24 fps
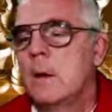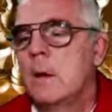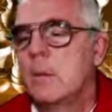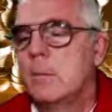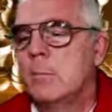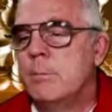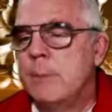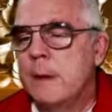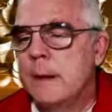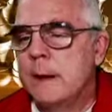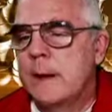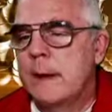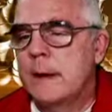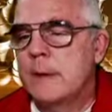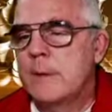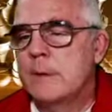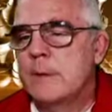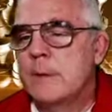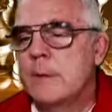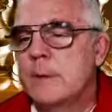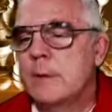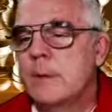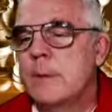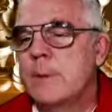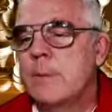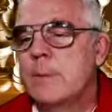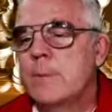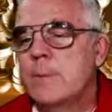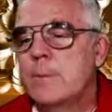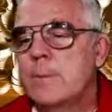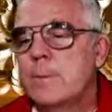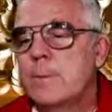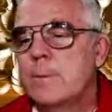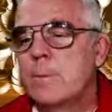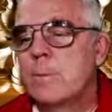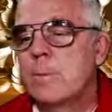But
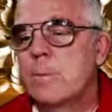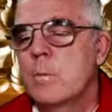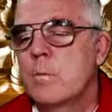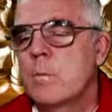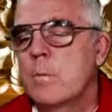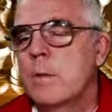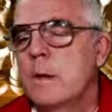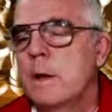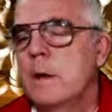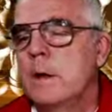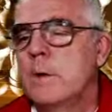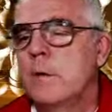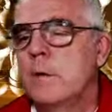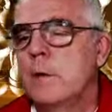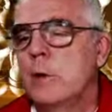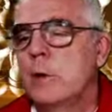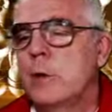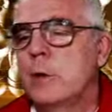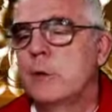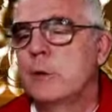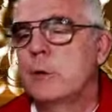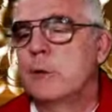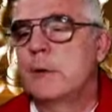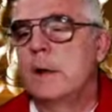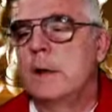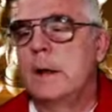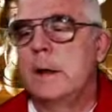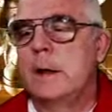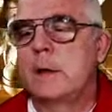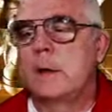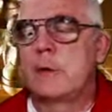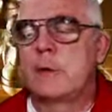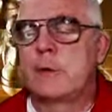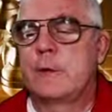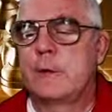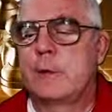in those
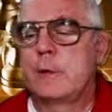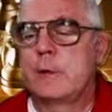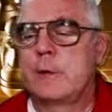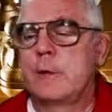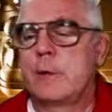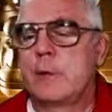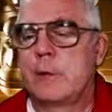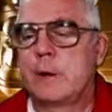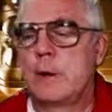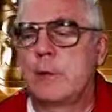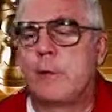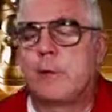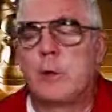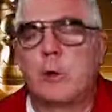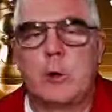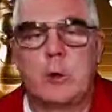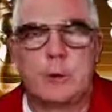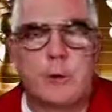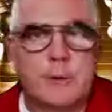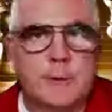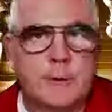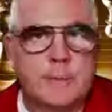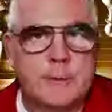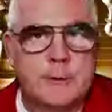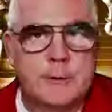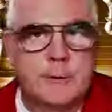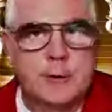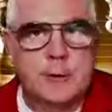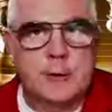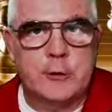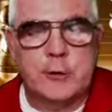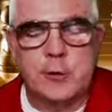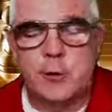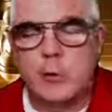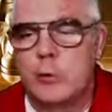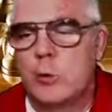days, the threefold
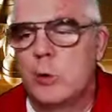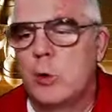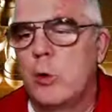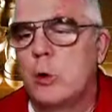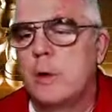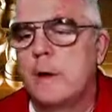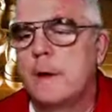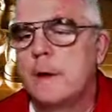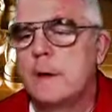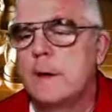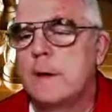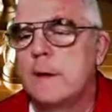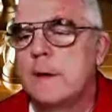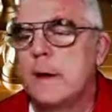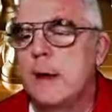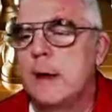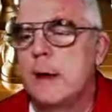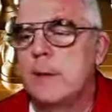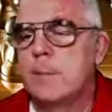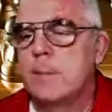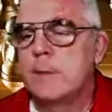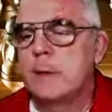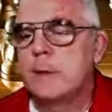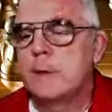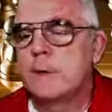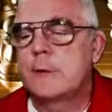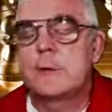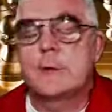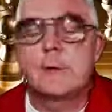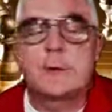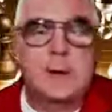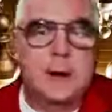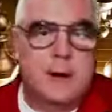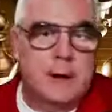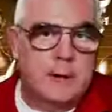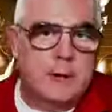repetition rule had not been
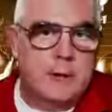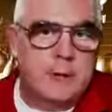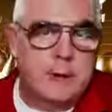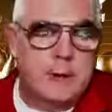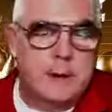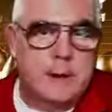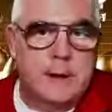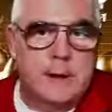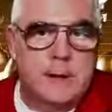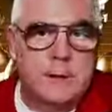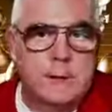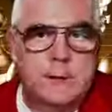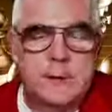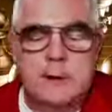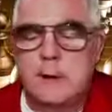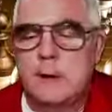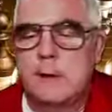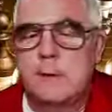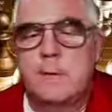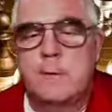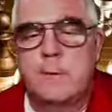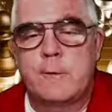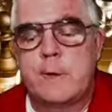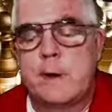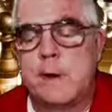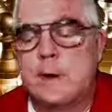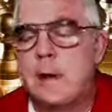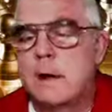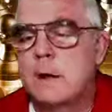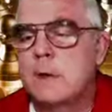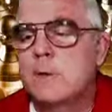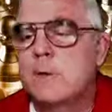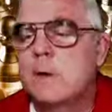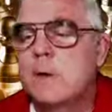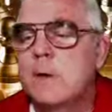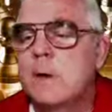standardized. And in
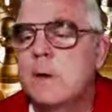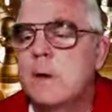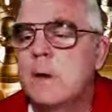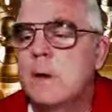fact,